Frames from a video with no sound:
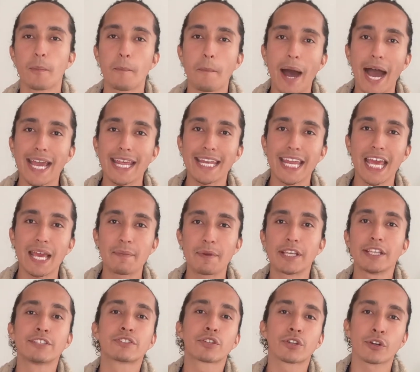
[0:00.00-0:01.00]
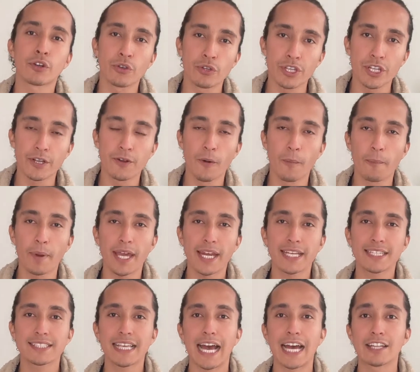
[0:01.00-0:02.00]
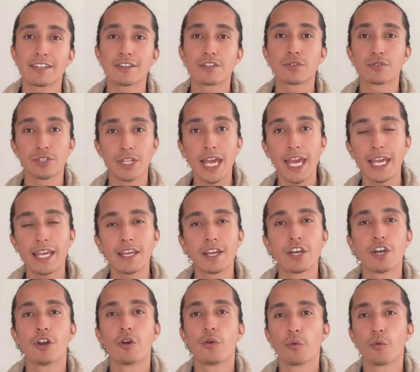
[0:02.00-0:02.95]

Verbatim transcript: My name is Rodrigo Perez and today